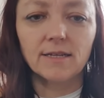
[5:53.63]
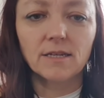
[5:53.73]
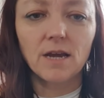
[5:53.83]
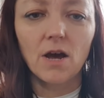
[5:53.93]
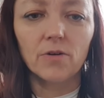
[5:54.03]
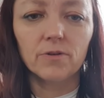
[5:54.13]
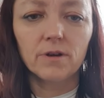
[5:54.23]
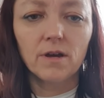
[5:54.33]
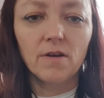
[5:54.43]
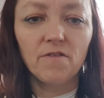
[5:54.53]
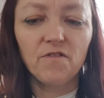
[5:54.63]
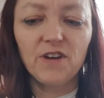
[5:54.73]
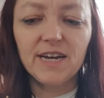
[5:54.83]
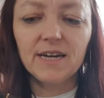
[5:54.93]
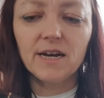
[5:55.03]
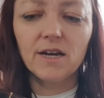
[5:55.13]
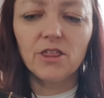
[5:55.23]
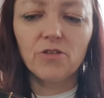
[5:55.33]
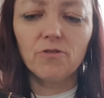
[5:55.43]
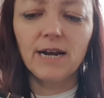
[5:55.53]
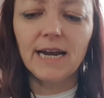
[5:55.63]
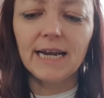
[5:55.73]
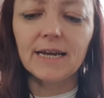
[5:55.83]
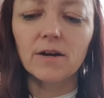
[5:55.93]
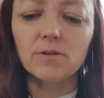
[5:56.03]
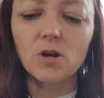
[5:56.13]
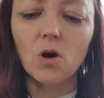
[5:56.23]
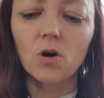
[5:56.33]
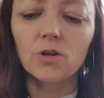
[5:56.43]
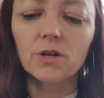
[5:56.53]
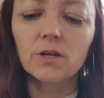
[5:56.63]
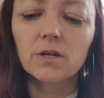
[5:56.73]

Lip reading: So finger 3 goes on